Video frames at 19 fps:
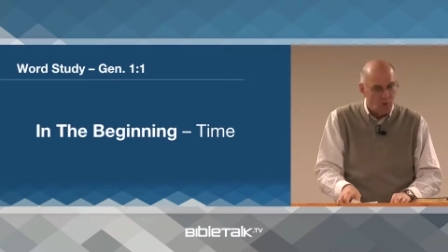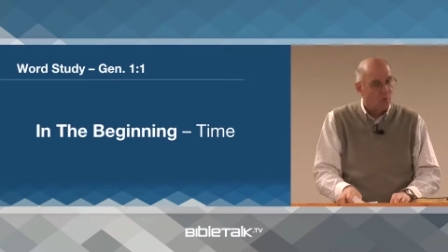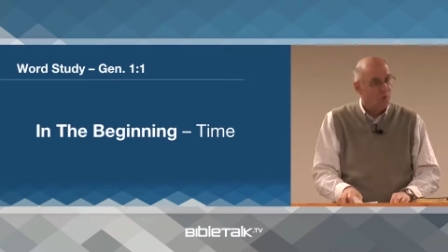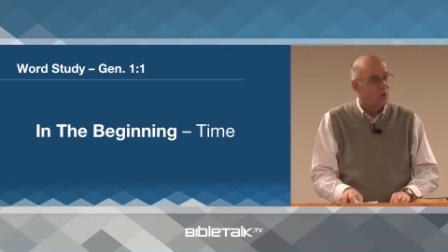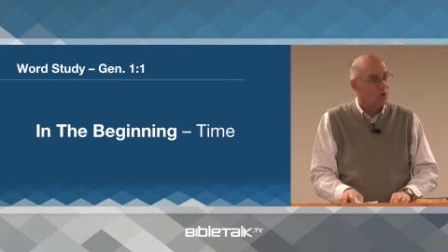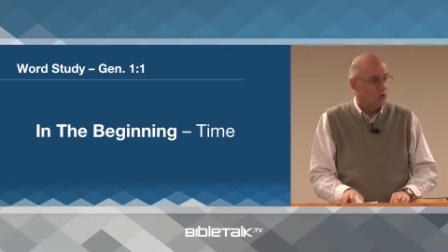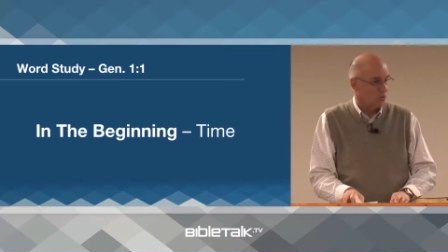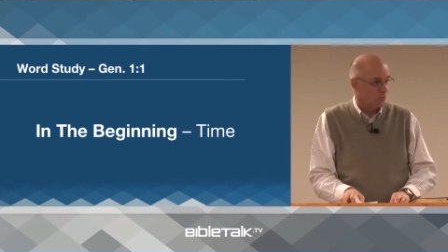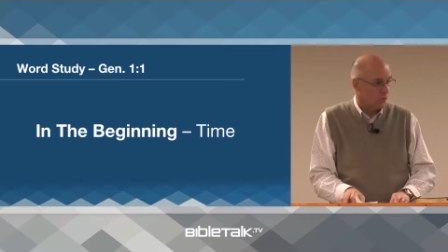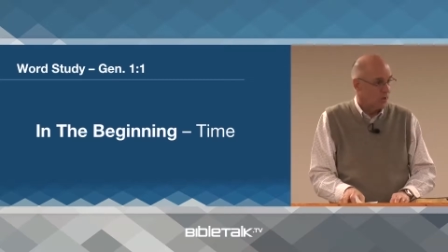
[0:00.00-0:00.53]

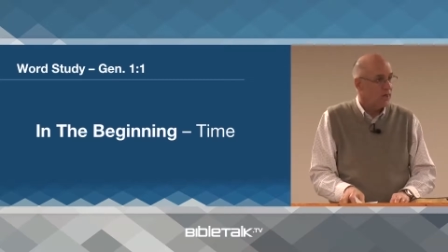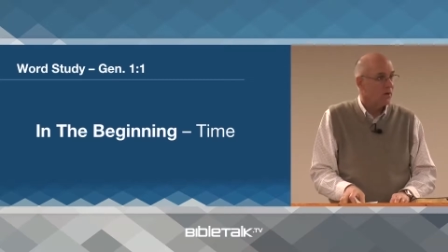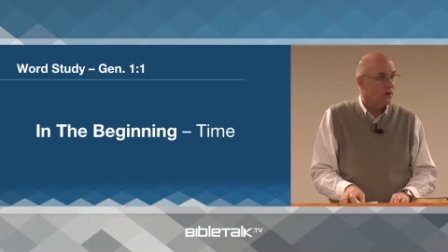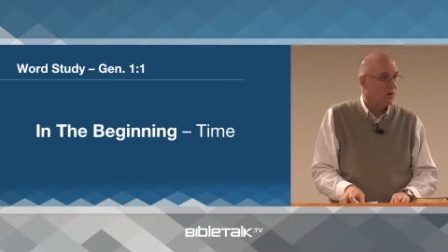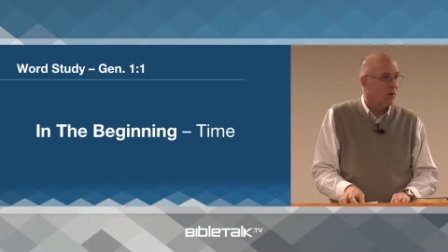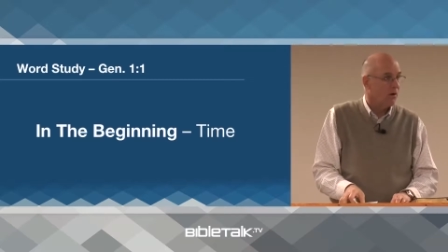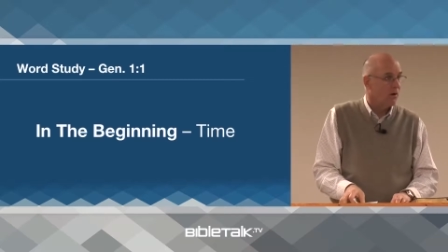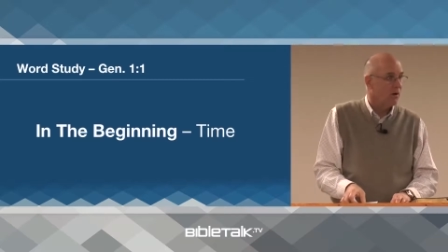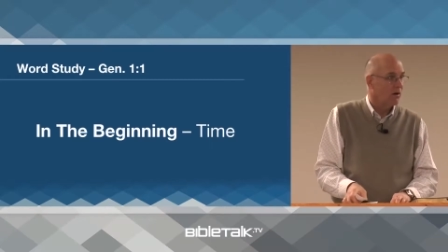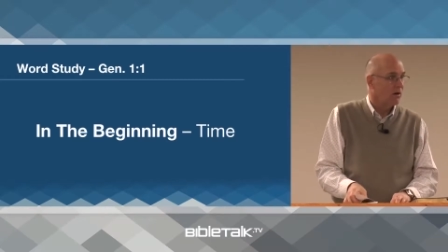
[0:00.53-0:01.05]
which we
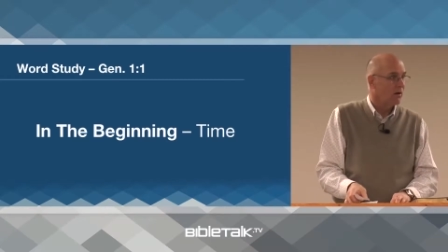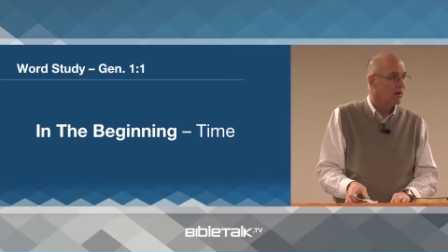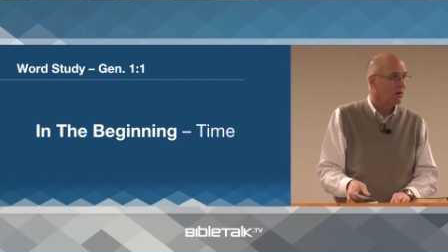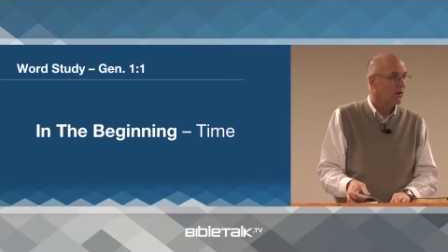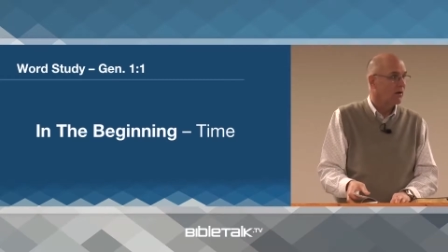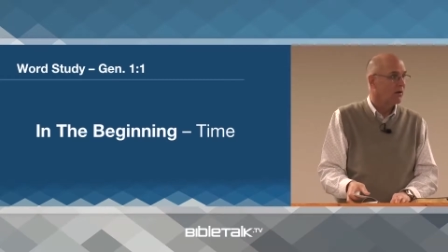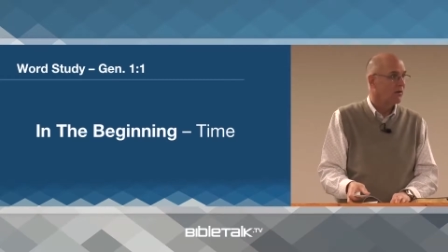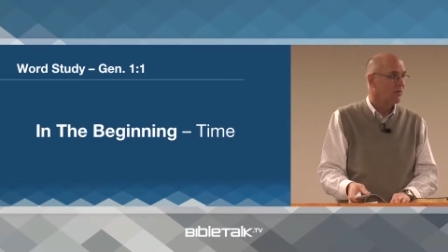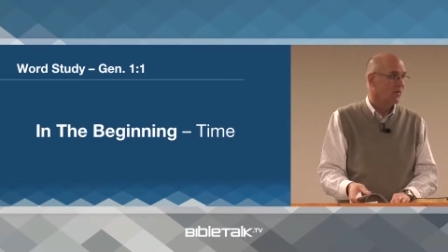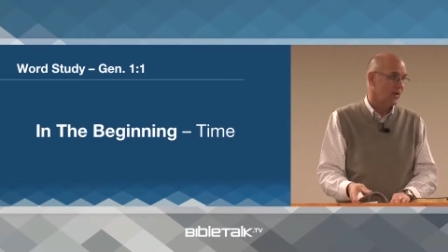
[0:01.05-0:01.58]
call
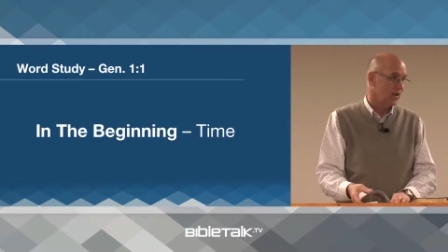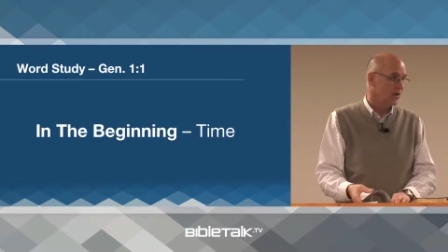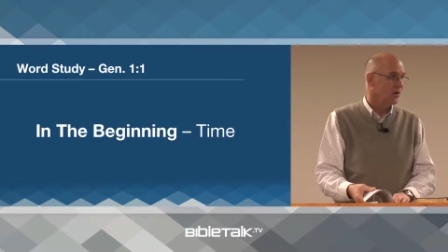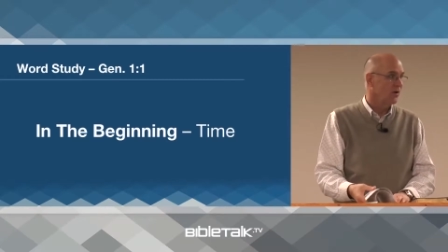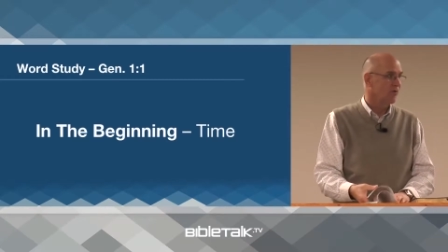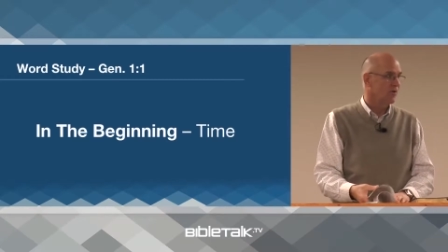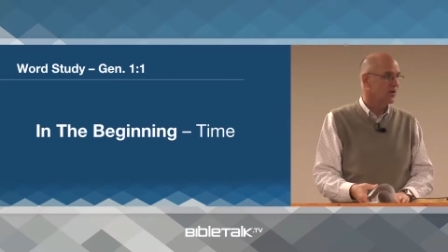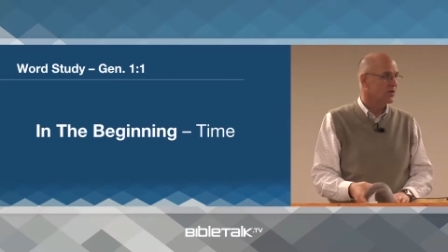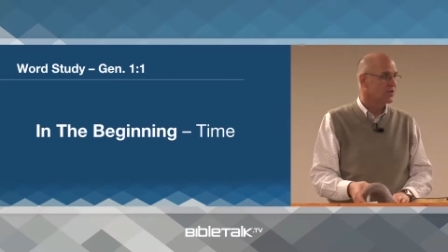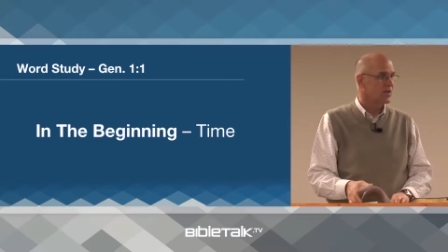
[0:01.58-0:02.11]
the
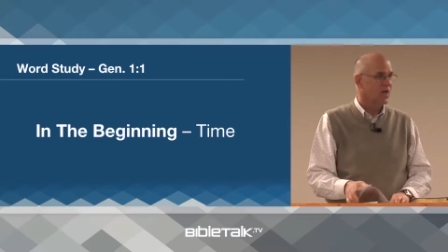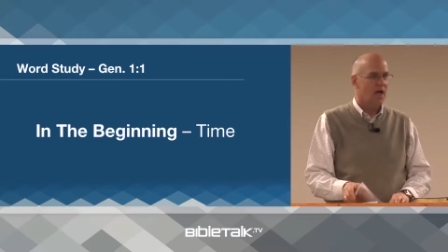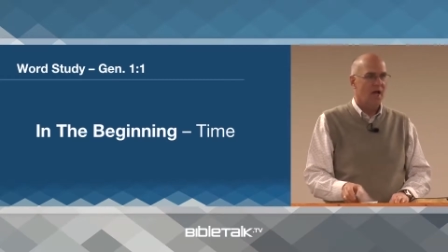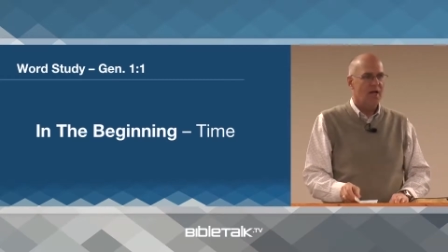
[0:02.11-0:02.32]
universe.